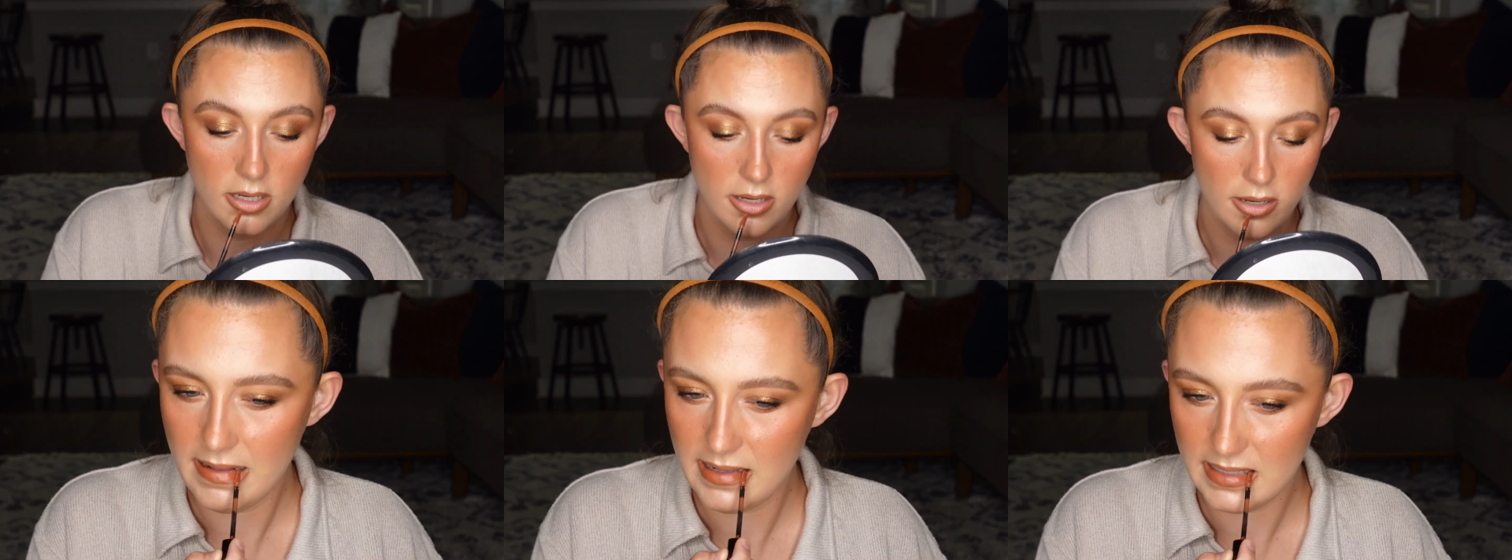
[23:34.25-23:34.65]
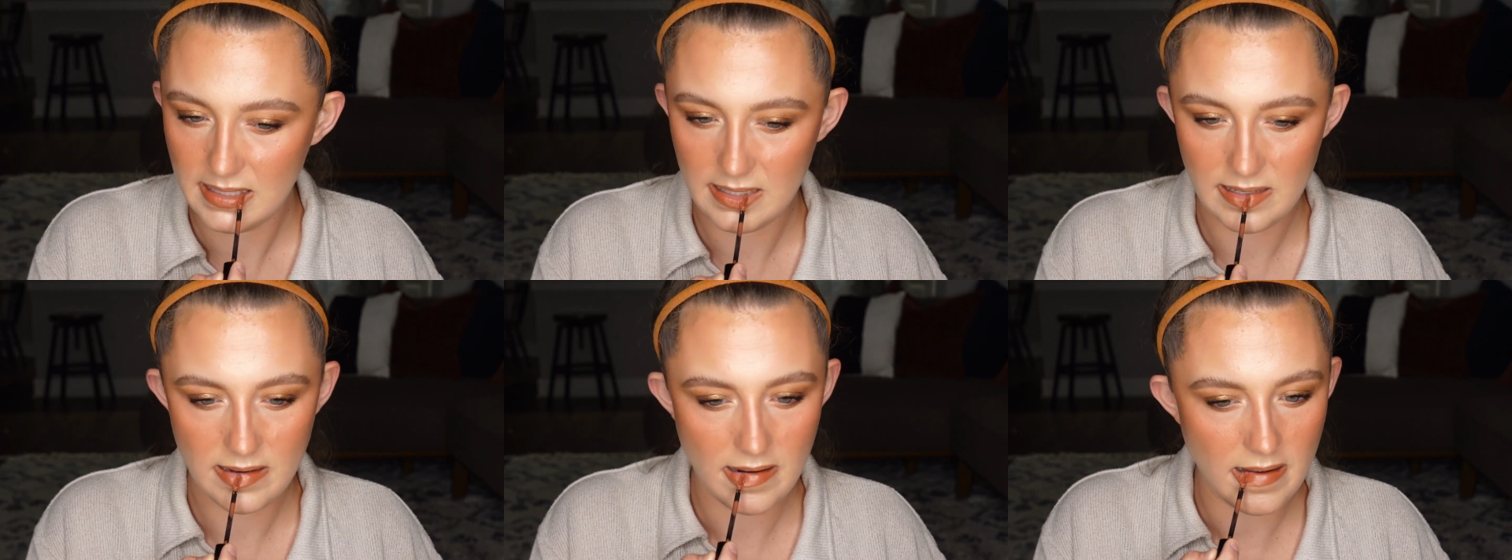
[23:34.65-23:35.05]
And this
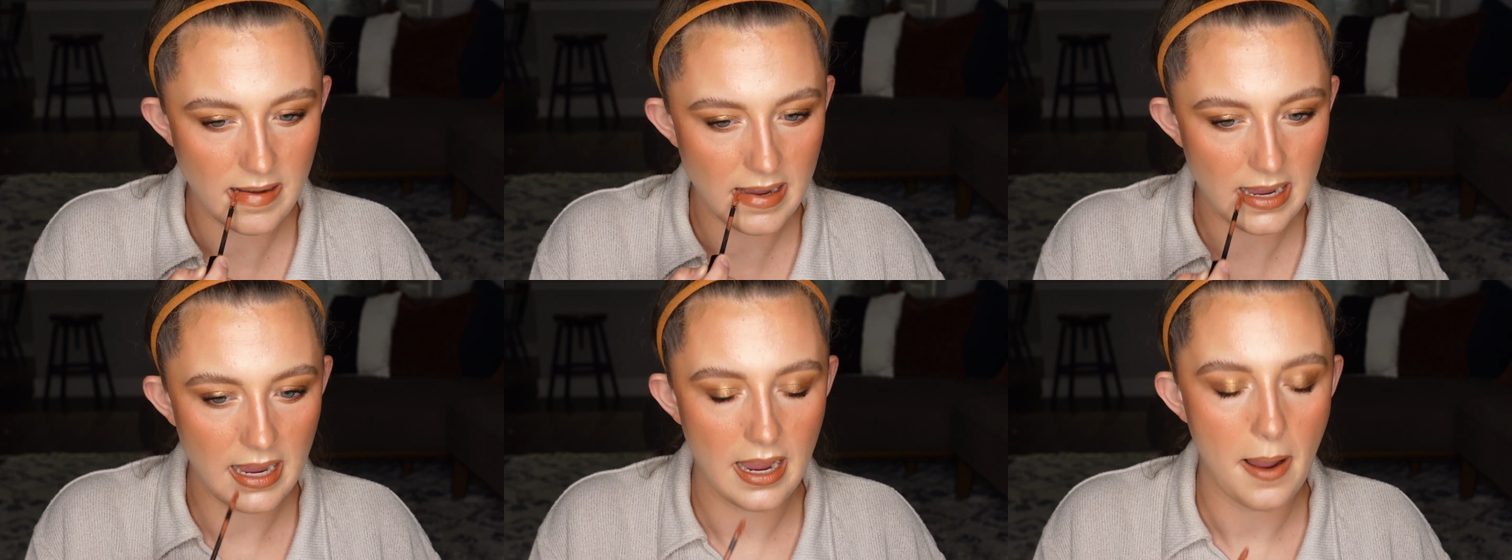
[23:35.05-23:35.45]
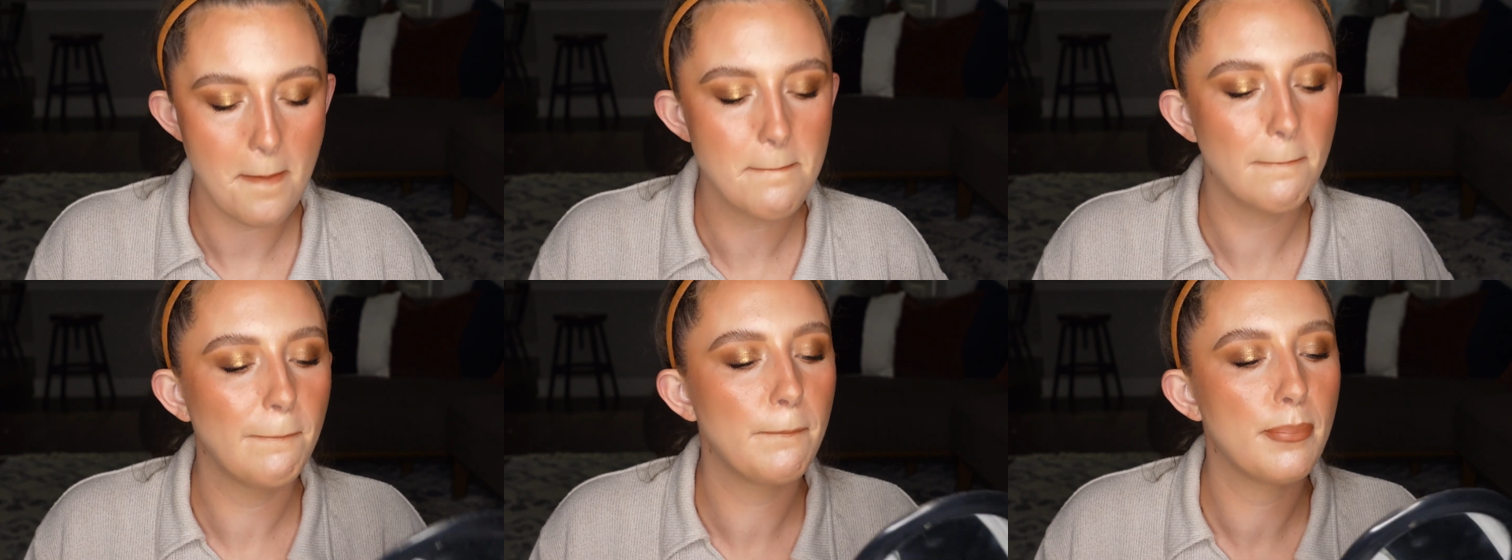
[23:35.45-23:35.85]
is not a
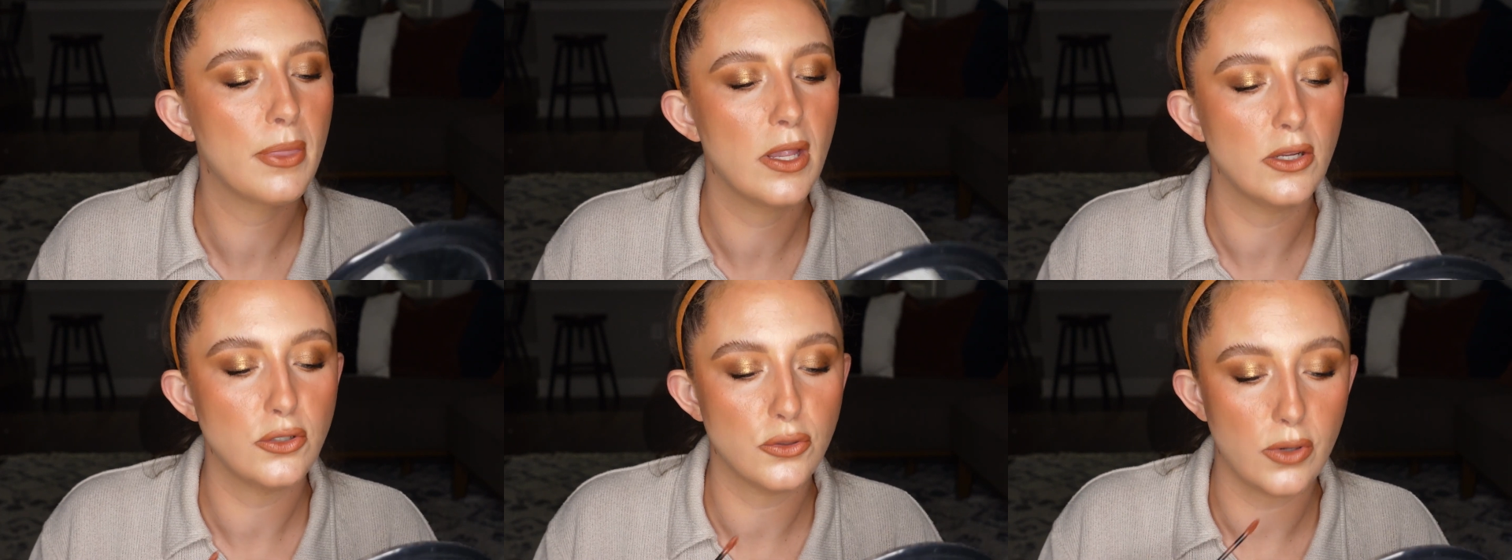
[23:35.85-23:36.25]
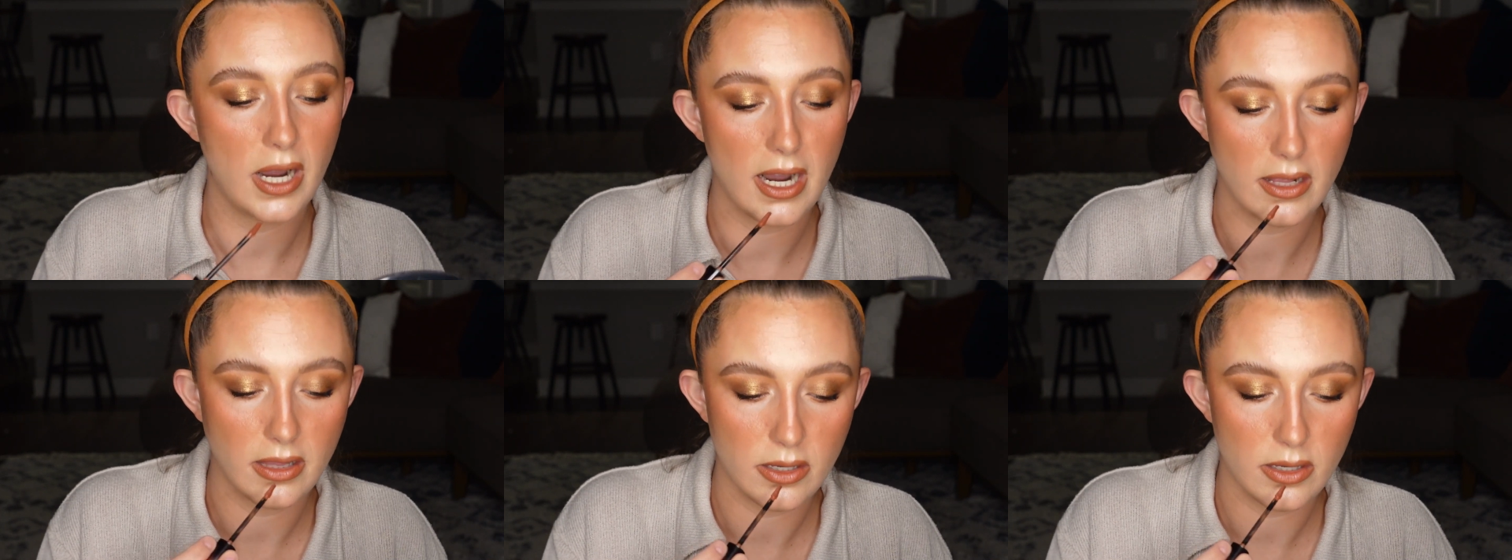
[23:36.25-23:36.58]
drying